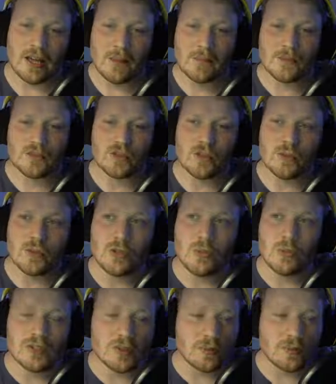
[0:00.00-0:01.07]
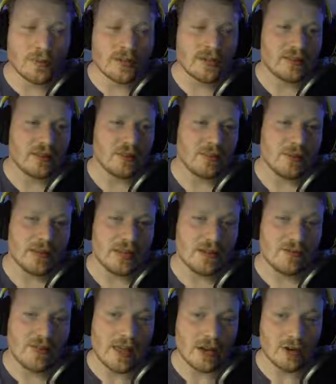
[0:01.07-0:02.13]
So you want to bring them if
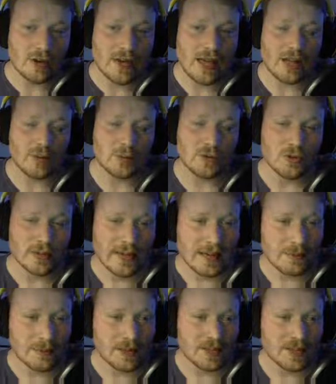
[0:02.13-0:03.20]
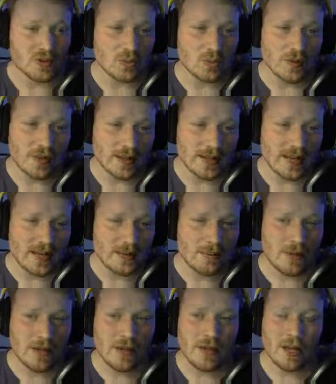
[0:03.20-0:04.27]
they're going to help your game plan to win the game.
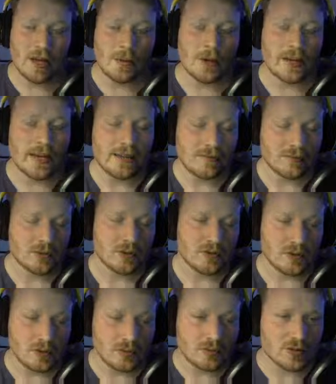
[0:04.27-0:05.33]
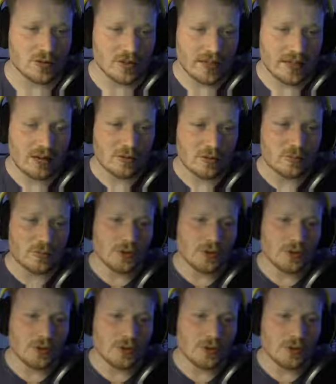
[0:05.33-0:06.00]
Again, rule of cool does count, but